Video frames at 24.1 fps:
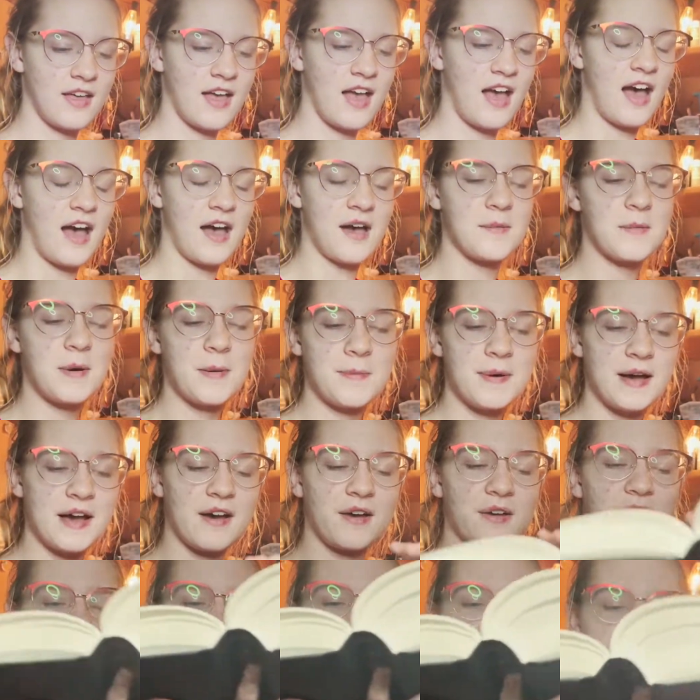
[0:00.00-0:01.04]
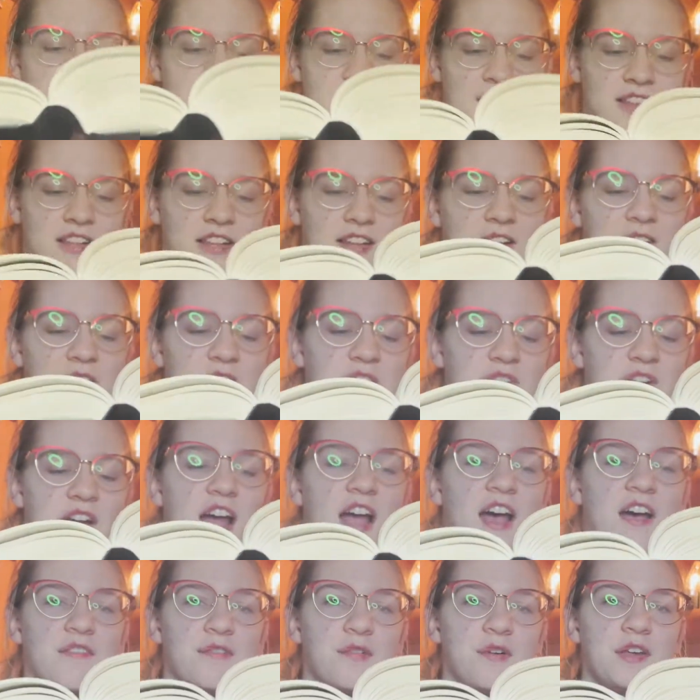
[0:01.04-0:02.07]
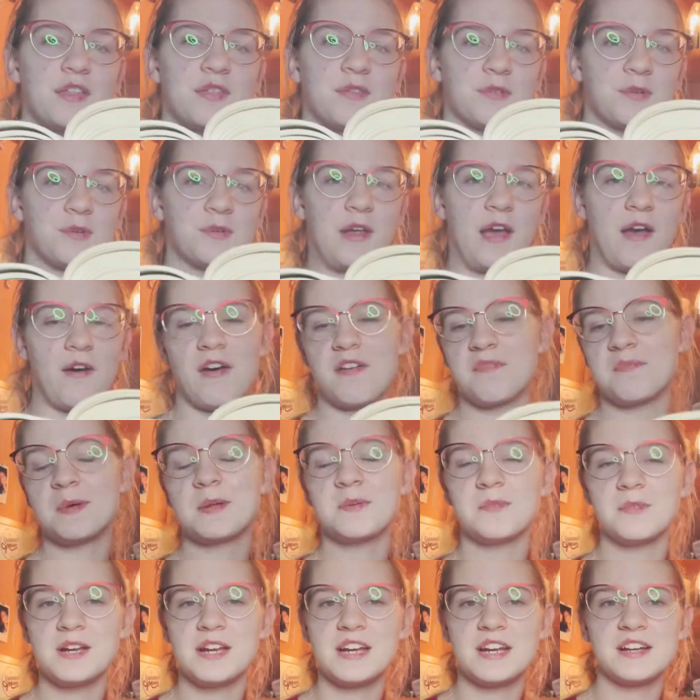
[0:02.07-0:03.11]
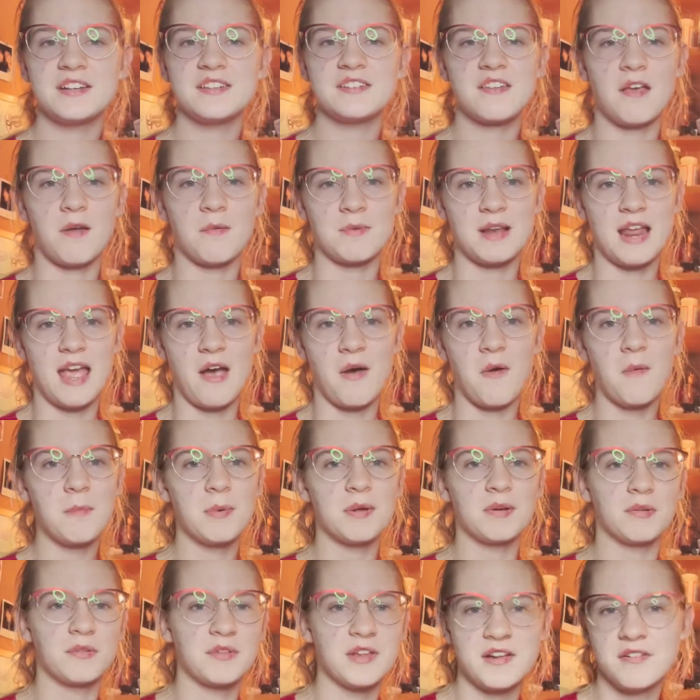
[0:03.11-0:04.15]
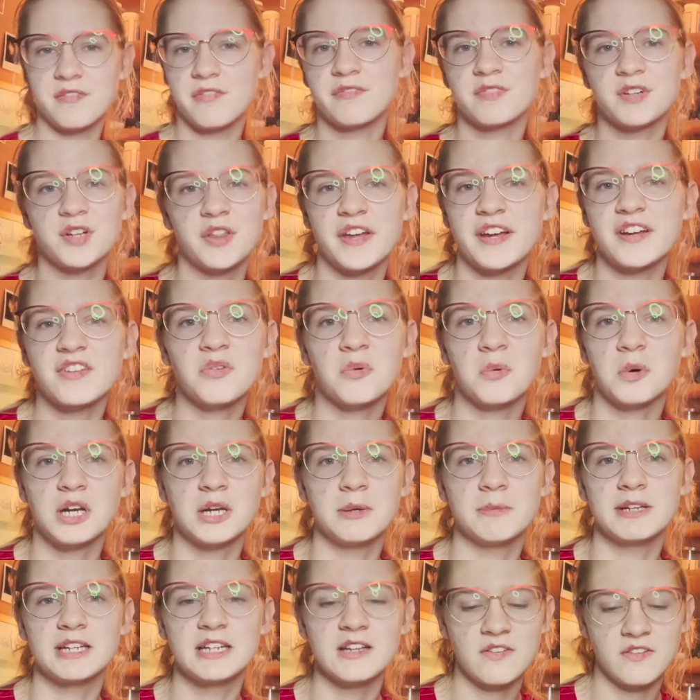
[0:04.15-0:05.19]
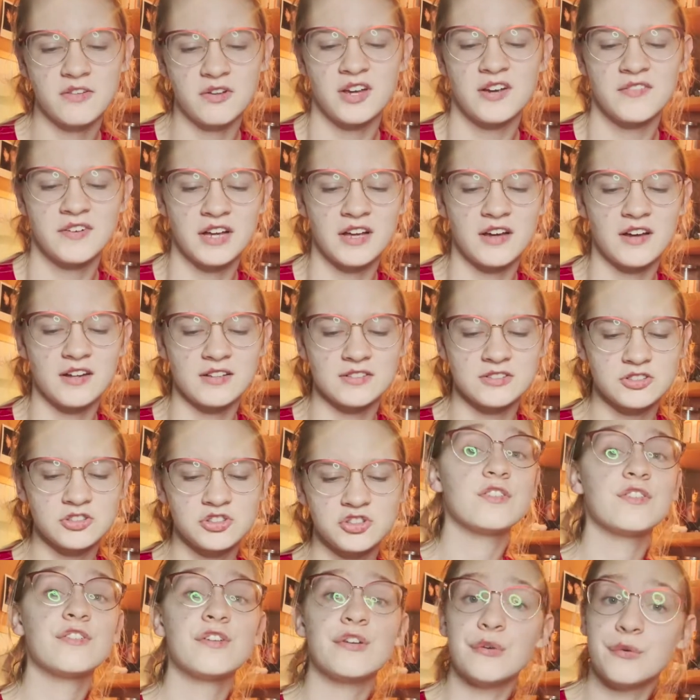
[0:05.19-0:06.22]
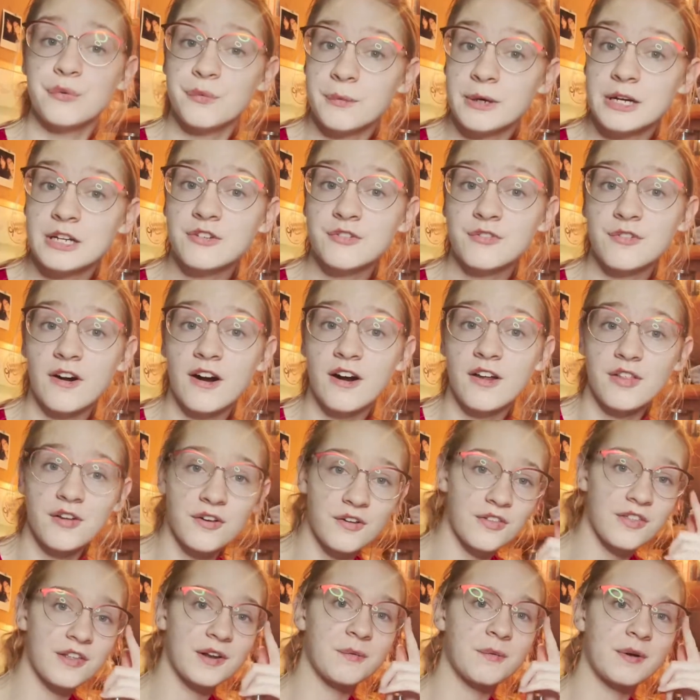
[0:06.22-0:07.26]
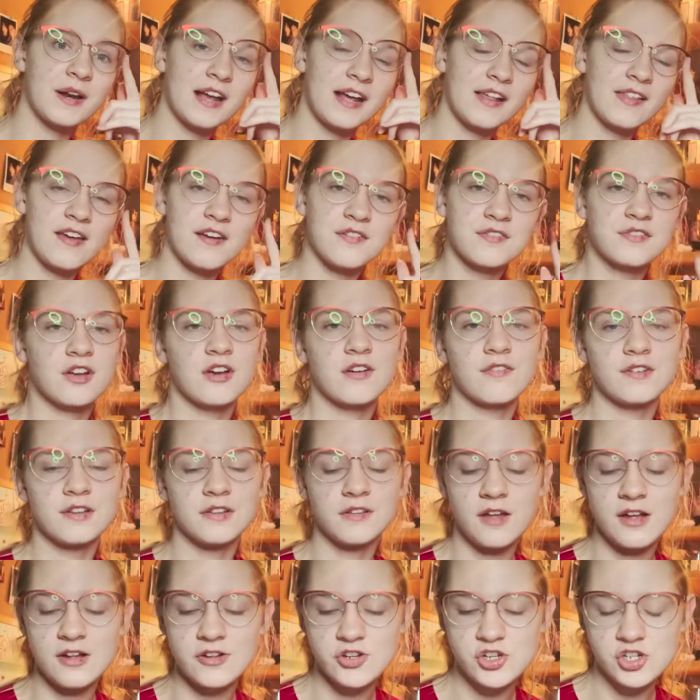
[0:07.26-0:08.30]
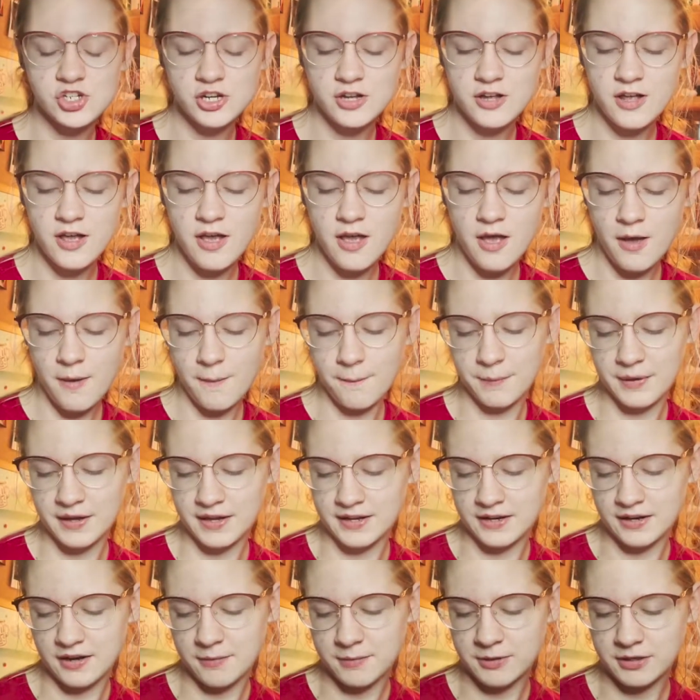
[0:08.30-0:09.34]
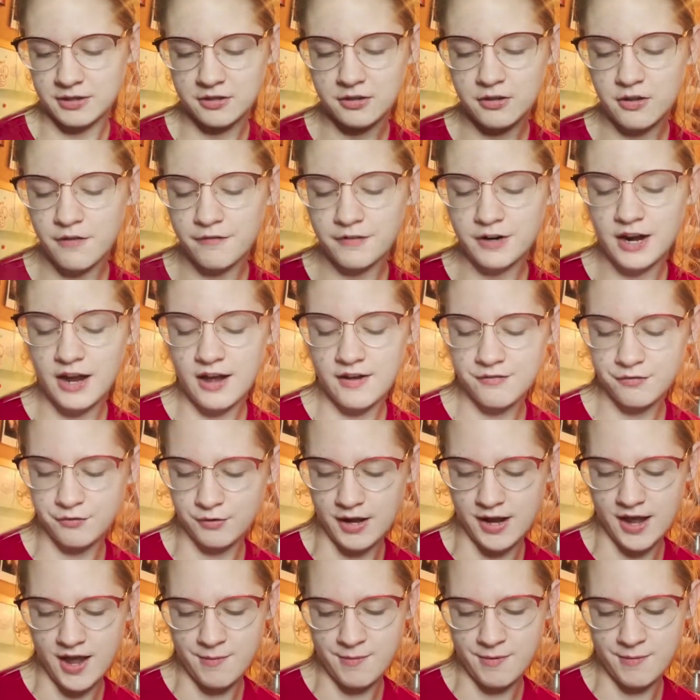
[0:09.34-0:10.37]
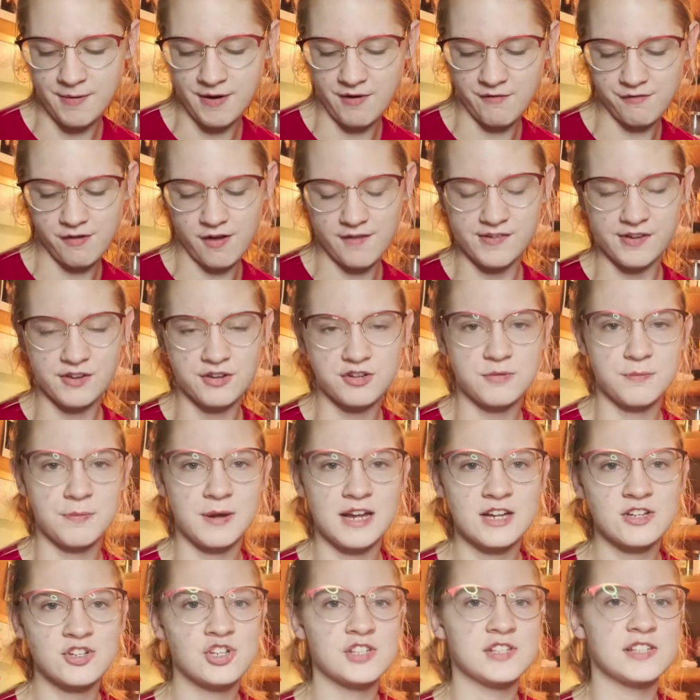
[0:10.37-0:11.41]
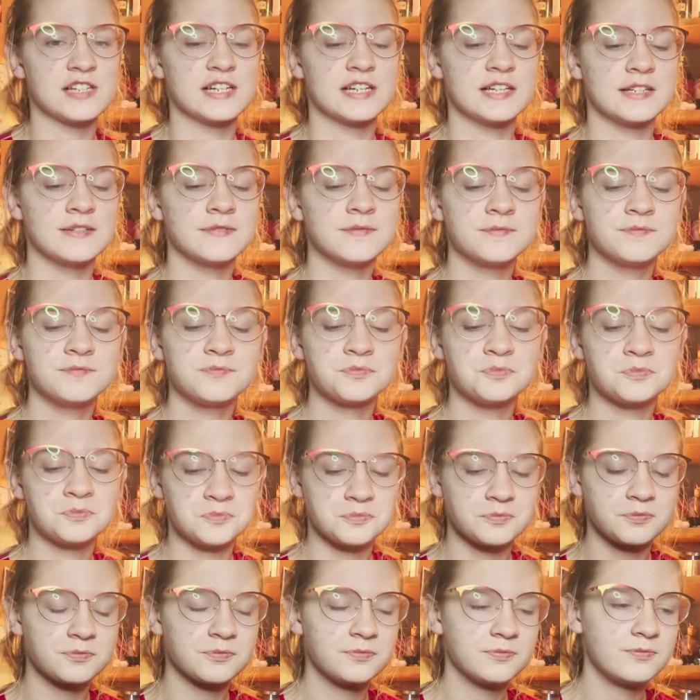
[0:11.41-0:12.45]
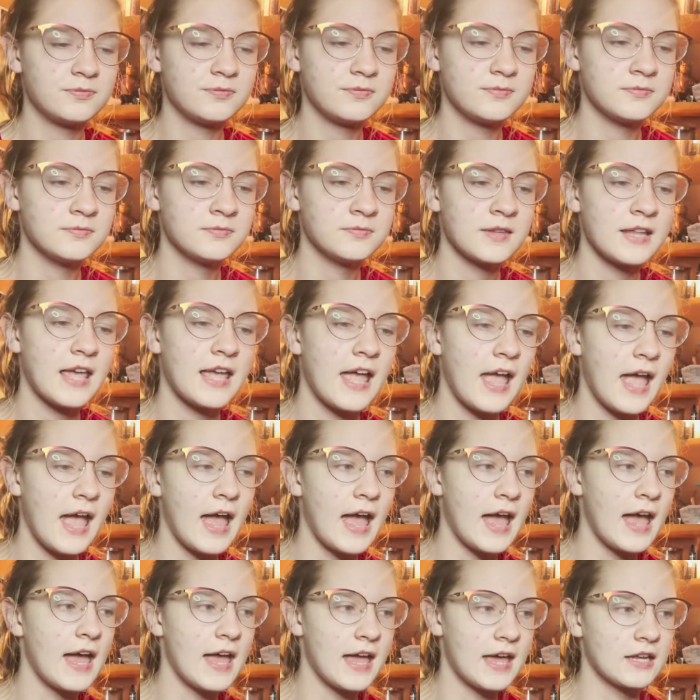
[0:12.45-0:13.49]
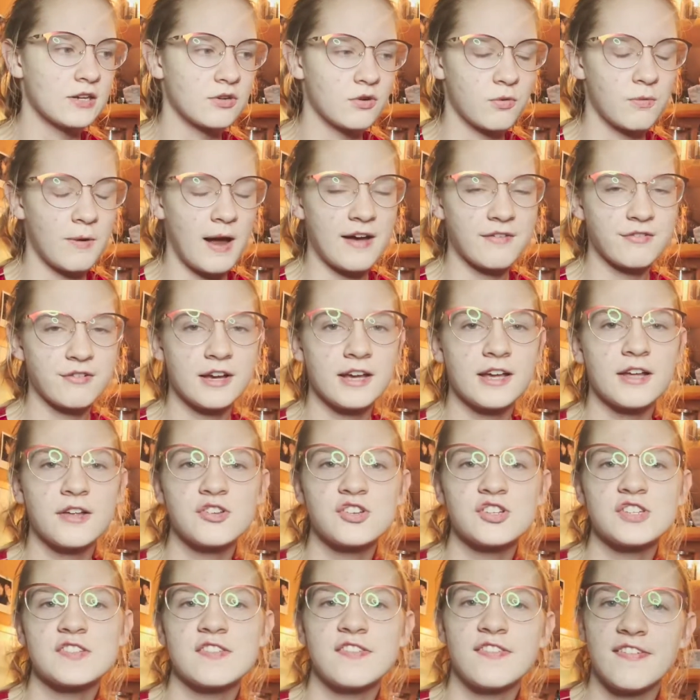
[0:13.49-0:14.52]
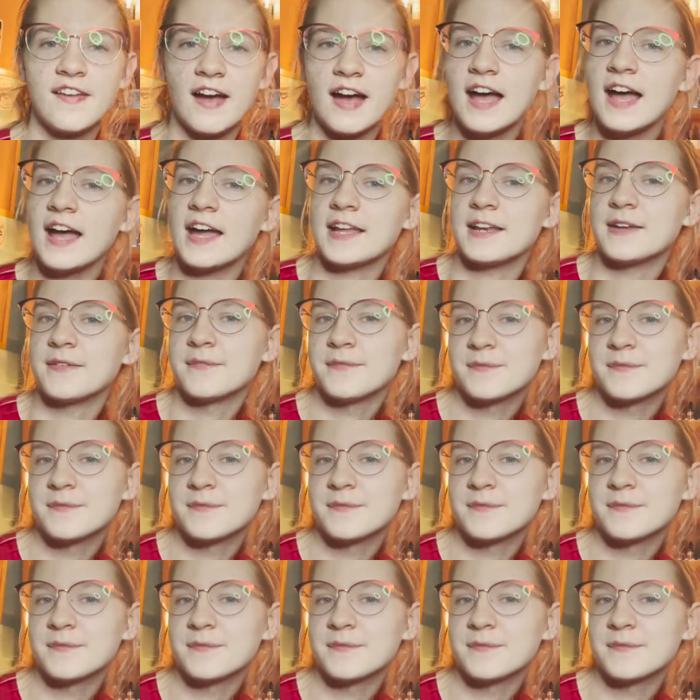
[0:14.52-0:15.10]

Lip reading: I'm about a little over halfway through now. I've been reading some now, but only for like 20 minutes, so I haven't gotten too much farther than when I left off at lunch. But I'm a little over halfway. I'm about 500 pages in, and Raphael just died.